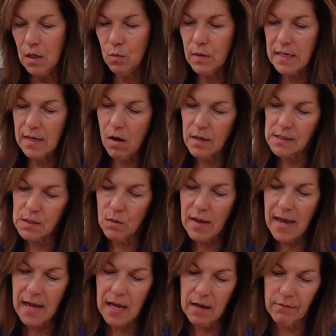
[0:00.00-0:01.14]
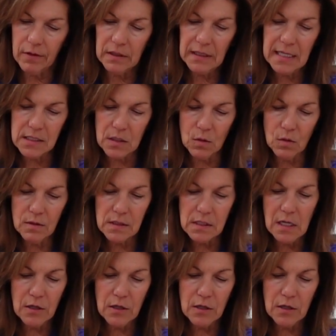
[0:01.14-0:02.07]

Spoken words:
We also have lentils.